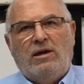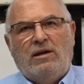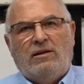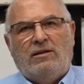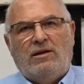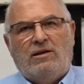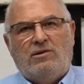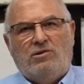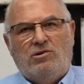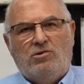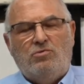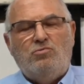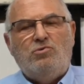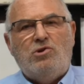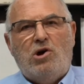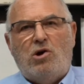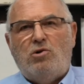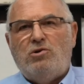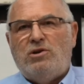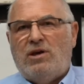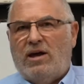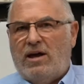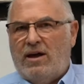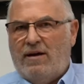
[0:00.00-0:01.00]
then you
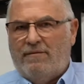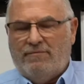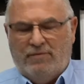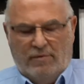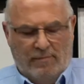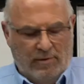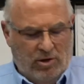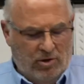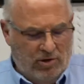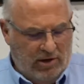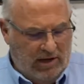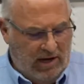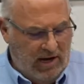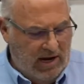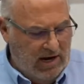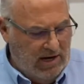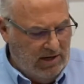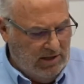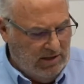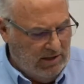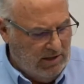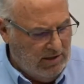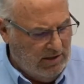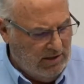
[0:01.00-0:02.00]
know you have
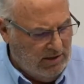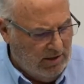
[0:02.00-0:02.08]
communication.